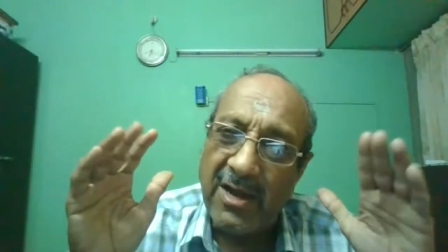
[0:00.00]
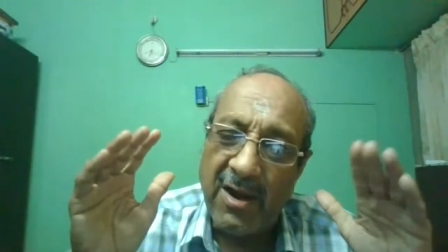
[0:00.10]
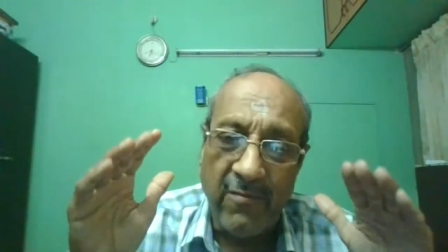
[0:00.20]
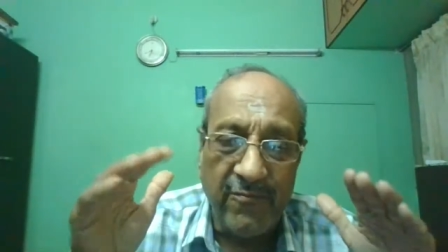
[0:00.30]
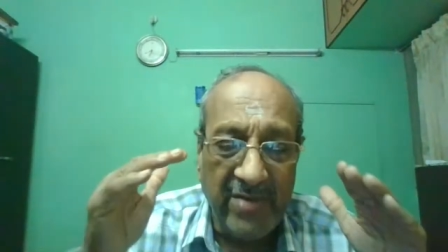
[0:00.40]
are
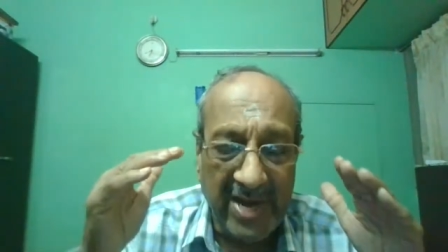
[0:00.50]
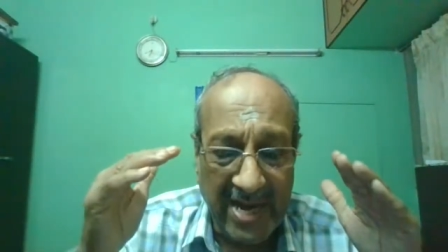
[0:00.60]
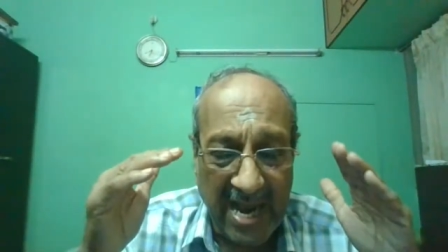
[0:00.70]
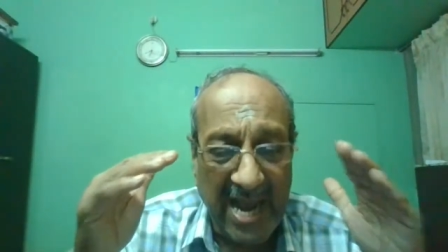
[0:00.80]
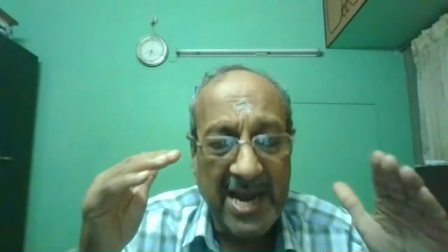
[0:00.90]
of
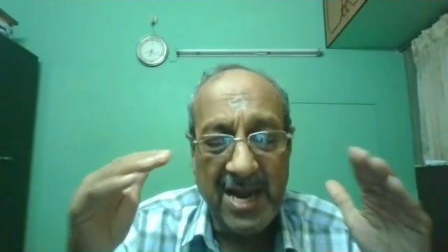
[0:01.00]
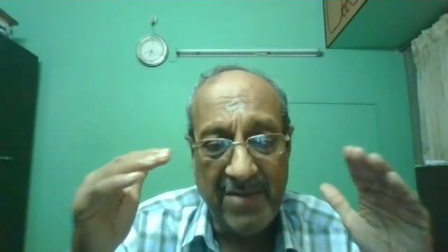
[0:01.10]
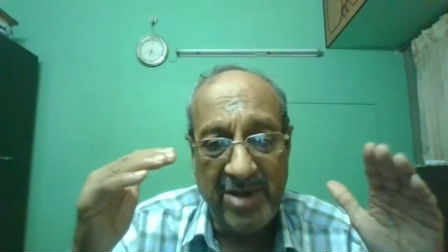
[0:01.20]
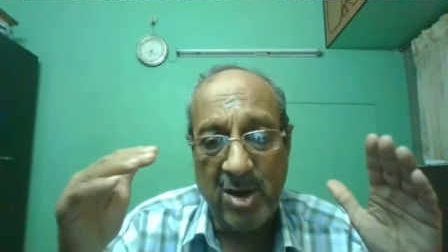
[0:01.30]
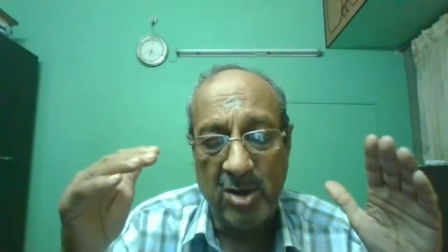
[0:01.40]
very high
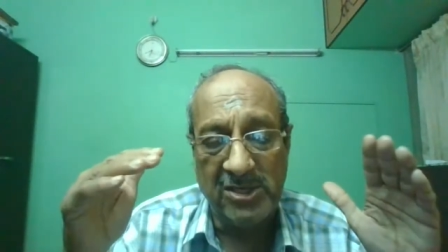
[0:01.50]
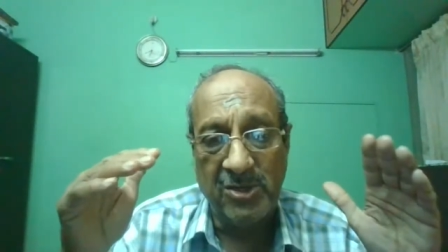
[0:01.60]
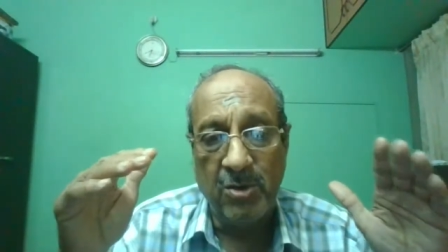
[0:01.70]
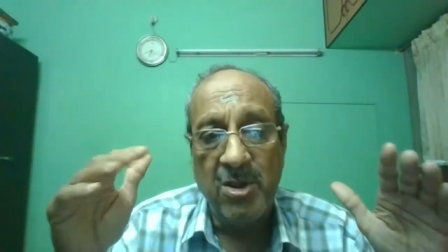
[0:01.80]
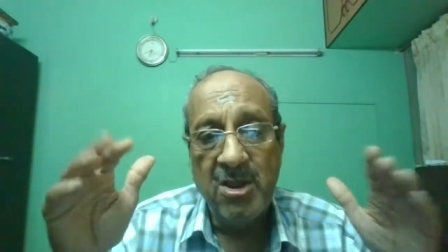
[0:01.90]
level
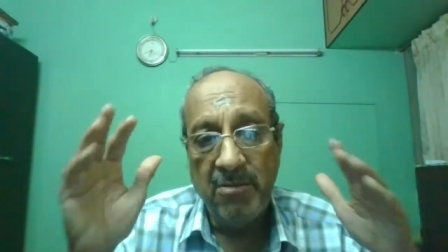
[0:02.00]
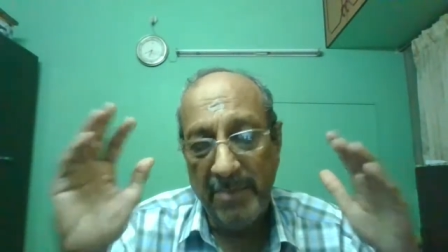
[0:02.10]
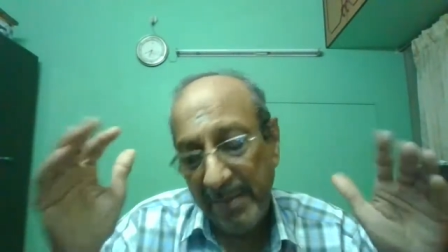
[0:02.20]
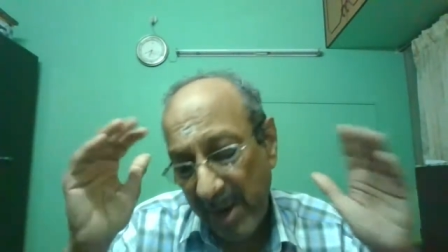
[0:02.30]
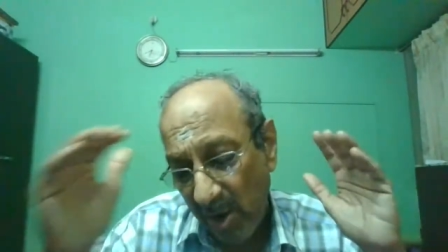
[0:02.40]
also.
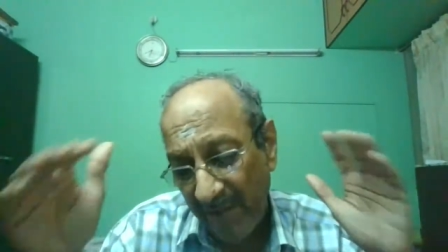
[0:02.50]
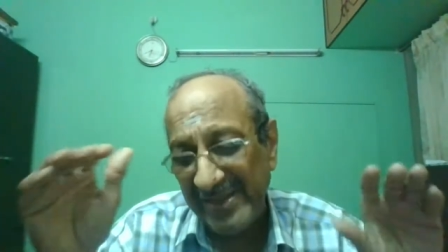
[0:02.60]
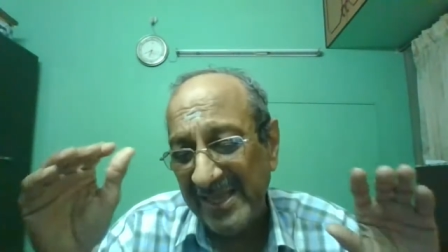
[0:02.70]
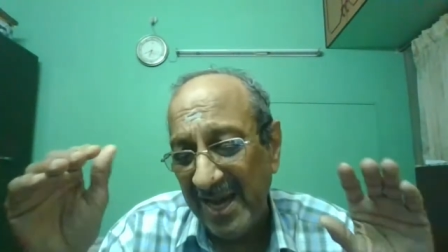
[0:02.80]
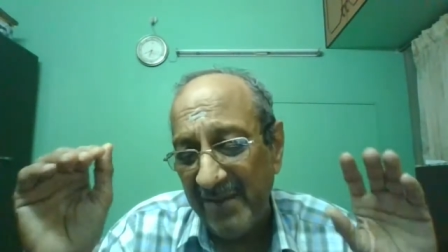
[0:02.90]
Maybe
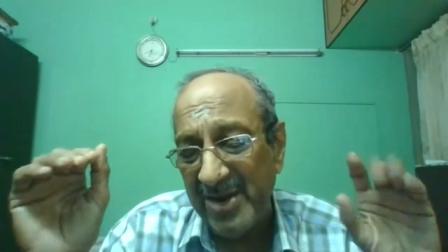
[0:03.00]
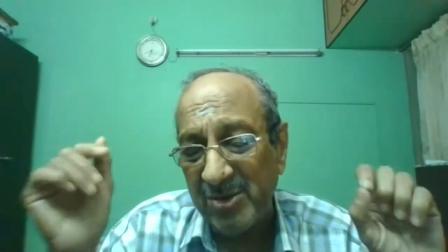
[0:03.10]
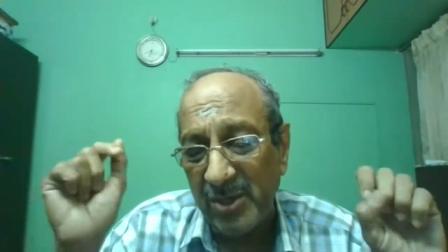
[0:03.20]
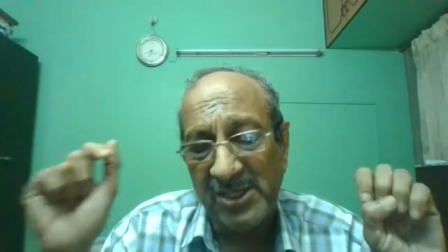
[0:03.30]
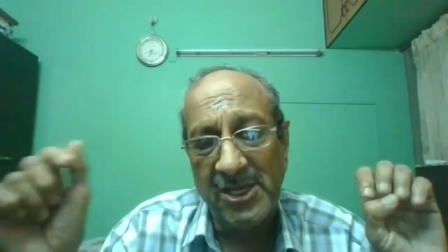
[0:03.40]
officer level
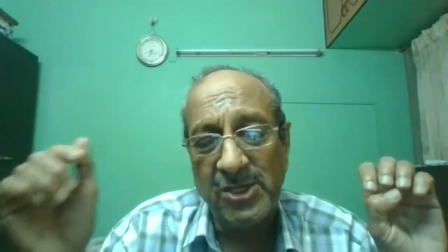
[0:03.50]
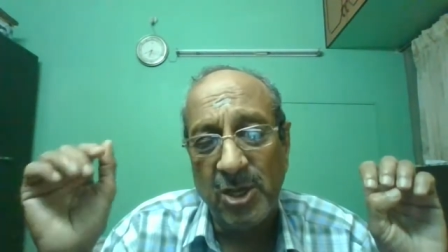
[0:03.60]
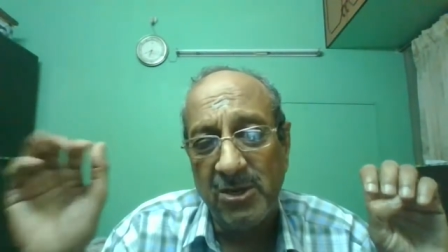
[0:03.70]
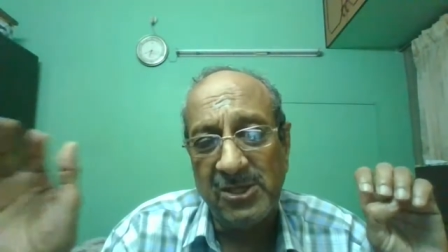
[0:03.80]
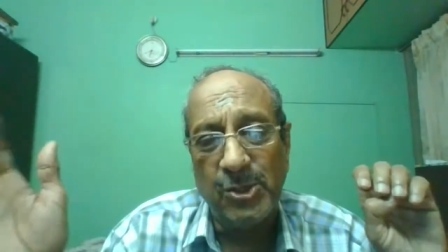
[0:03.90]
questions
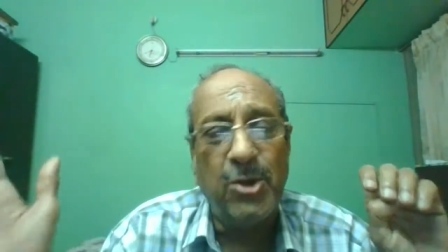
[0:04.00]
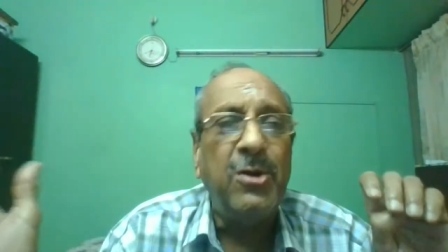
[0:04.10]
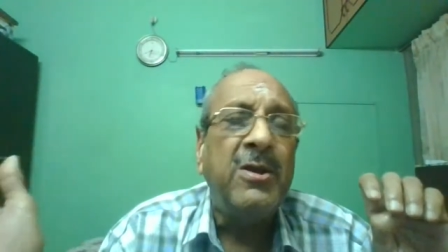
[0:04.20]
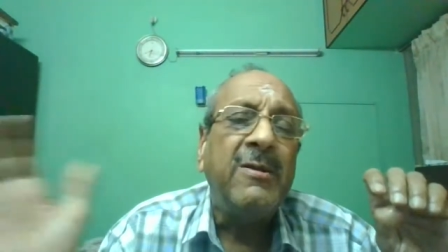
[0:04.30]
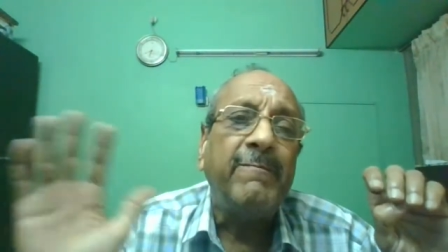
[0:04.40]
also,
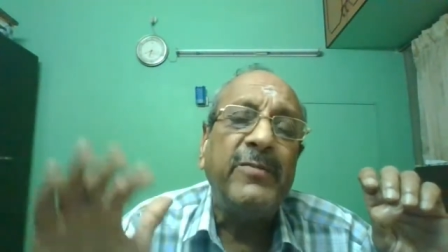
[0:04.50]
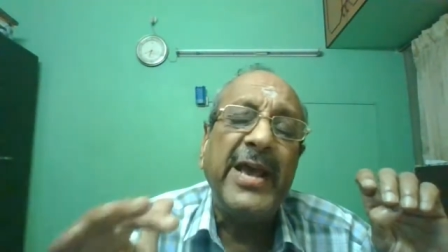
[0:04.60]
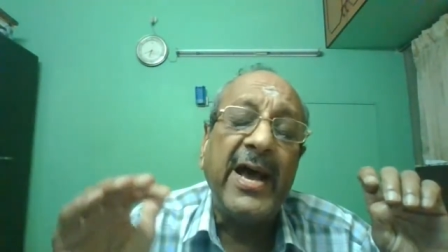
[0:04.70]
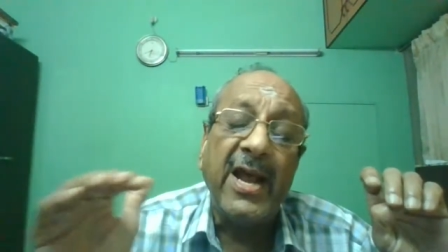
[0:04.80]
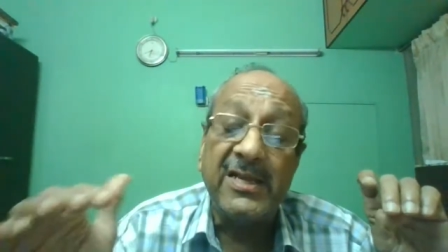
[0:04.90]
they
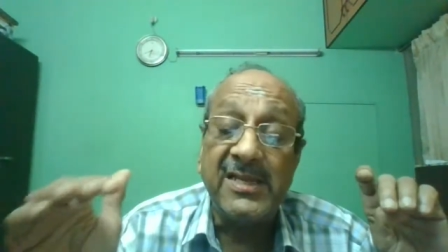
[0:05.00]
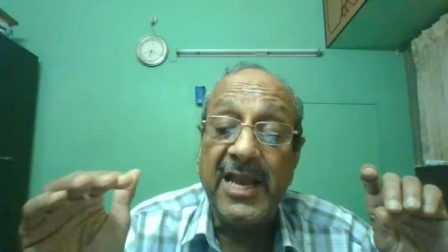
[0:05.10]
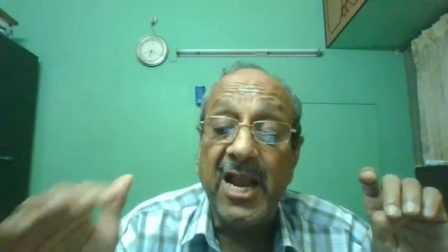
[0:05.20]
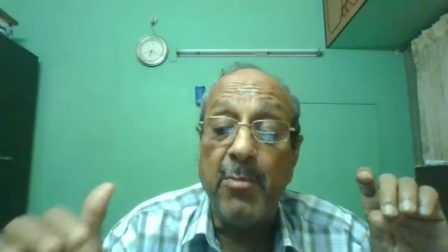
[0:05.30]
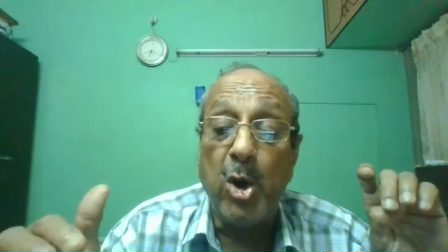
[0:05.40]
are
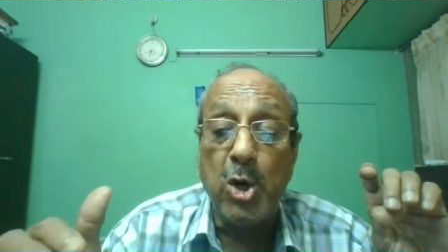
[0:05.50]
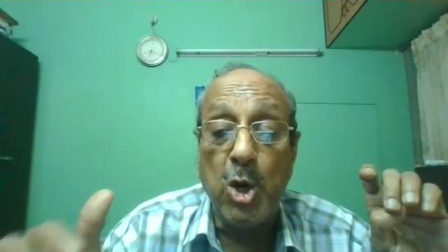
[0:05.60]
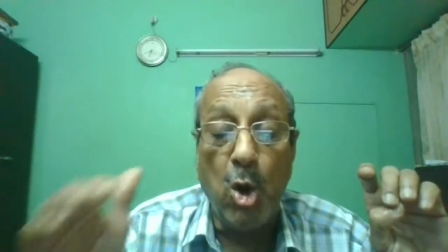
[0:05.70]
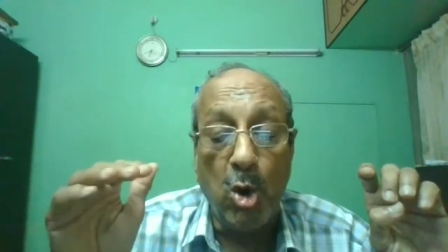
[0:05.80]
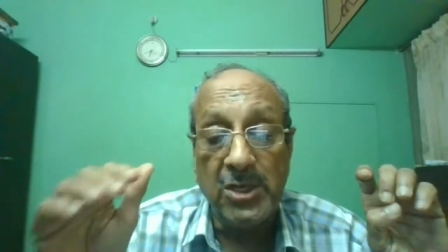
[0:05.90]
asking about
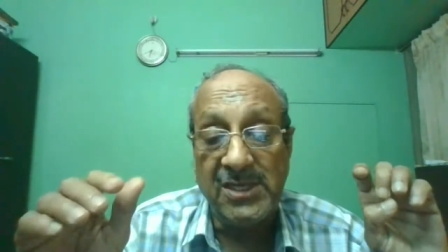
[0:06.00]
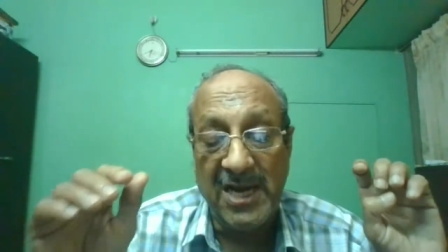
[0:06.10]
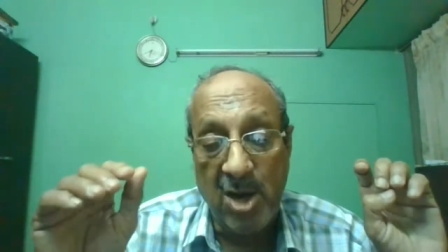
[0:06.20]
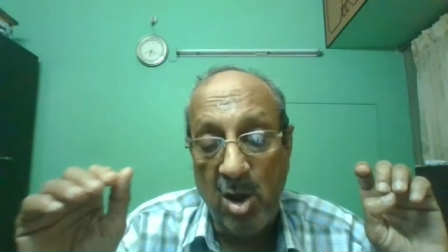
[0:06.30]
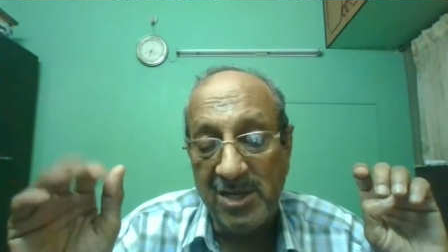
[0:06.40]
loans
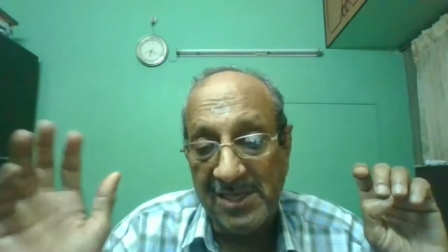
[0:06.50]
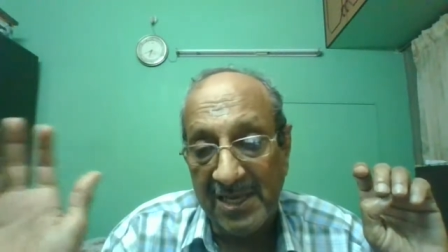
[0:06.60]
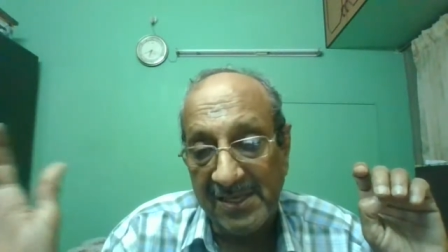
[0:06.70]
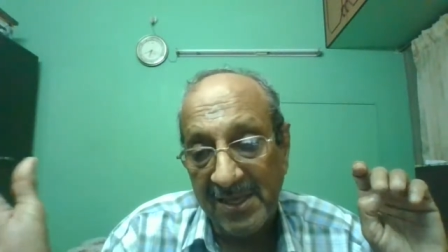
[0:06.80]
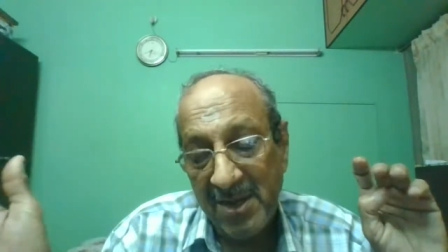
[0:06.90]
and all such.